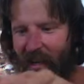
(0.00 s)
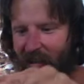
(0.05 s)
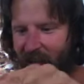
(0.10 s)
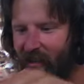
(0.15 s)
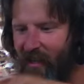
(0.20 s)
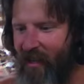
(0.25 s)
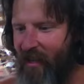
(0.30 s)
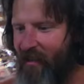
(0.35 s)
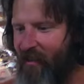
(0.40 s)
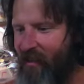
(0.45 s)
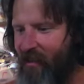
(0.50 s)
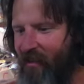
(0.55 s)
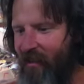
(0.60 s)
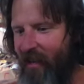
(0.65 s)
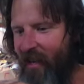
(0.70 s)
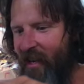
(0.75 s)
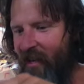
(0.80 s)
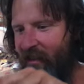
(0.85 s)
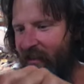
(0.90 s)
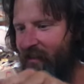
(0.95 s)
outside and all
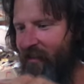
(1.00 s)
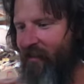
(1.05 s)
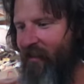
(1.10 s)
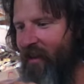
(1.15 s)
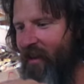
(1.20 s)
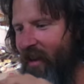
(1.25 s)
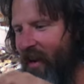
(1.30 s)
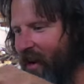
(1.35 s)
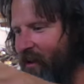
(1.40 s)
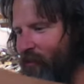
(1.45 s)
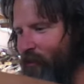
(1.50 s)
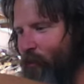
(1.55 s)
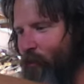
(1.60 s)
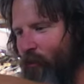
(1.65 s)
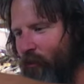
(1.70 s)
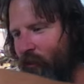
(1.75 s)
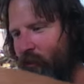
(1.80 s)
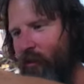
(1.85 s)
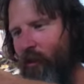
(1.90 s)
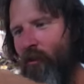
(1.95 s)
that, and
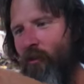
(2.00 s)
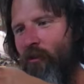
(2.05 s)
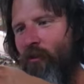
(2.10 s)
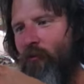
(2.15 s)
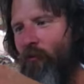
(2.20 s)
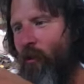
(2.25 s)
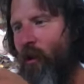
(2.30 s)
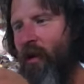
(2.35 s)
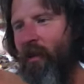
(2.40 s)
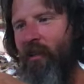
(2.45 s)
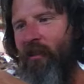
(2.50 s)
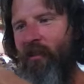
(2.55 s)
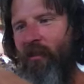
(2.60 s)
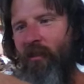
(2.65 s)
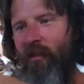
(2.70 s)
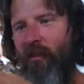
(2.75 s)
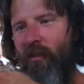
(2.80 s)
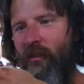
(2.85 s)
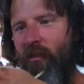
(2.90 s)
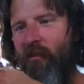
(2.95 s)
outdoor stove, rocket
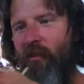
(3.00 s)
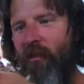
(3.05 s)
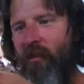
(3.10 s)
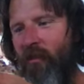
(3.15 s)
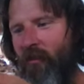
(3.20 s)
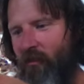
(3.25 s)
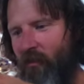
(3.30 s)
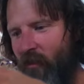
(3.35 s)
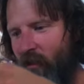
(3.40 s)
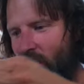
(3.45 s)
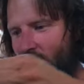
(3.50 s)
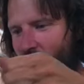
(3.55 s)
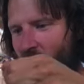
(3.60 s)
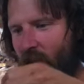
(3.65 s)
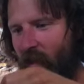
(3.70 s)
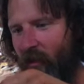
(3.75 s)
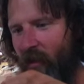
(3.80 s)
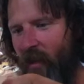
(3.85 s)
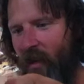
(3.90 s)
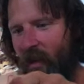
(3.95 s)
stove, you know, stuff
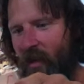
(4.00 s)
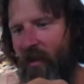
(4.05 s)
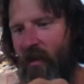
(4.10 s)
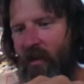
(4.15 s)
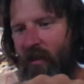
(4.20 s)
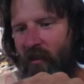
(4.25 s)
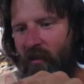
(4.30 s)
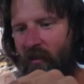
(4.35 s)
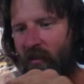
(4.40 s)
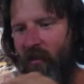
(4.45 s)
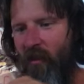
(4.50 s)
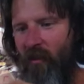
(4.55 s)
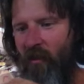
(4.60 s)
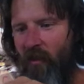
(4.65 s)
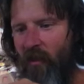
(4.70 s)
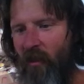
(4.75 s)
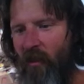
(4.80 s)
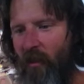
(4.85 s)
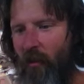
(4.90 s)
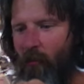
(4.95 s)
like that. You can
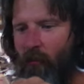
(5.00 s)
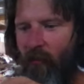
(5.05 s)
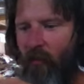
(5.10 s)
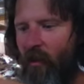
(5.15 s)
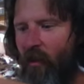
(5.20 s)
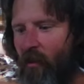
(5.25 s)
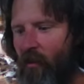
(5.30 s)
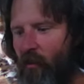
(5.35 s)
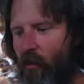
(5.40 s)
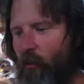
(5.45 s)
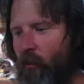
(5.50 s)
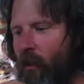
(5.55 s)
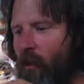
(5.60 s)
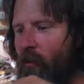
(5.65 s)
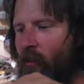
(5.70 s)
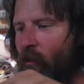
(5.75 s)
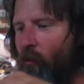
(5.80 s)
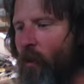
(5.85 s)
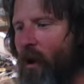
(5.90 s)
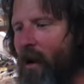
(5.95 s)
just uh, do
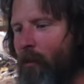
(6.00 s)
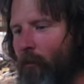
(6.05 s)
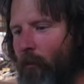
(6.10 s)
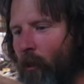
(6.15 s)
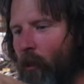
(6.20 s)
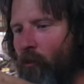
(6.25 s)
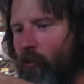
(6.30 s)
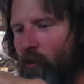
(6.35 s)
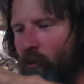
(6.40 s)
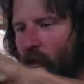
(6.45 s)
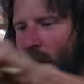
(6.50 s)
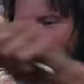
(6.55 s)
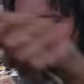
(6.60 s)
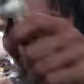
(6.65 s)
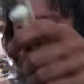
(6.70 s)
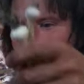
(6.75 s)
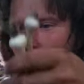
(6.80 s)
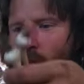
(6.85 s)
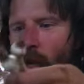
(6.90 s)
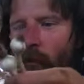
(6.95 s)
whatever you want. Blow stuff
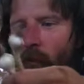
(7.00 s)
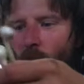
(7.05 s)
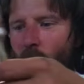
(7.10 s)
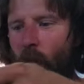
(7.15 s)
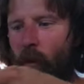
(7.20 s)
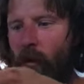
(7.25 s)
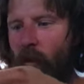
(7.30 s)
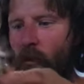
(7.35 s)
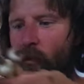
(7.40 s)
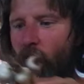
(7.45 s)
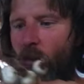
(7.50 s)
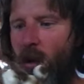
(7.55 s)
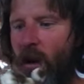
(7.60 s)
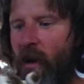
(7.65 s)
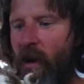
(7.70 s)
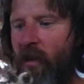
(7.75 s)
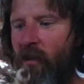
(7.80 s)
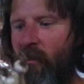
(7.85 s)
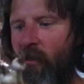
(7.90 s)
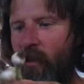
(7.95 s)
all over where you
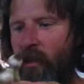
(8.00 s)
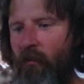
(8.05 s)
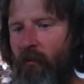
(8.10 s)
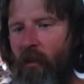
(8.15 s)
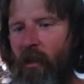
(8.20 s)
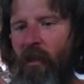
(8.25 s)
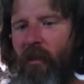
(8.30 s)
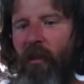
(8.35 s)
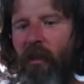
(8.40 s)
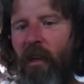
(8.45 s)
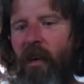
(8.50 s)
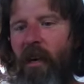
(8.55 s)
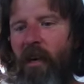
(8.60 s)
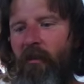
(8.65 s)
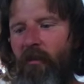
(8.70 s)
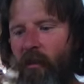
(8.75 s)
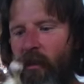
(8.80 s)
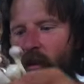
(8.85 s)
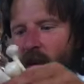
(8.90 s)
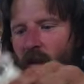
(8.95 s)
want and stuff like
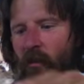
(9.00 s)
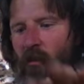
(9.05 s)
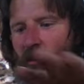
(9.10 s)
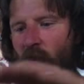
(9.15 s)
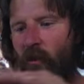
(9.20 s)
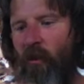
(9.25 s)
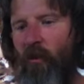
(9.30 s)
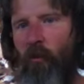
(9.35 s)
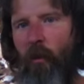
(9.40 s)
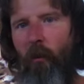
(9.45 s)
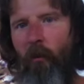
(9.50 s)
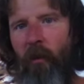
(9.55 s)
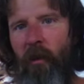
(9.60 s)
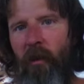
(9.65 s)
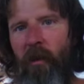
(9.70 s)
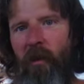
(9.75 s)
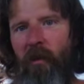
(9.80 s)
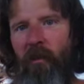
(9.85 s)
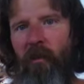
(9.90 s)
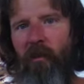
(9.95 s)
that. So what we're
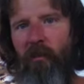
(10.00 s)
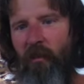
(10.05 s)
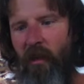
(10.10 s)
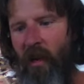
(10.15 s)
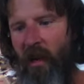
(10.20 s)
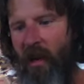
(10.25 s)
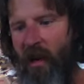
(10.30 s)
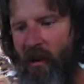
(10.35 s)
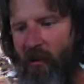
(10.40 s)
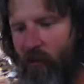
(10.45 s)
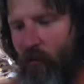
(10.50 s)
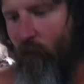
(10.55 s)
going to do now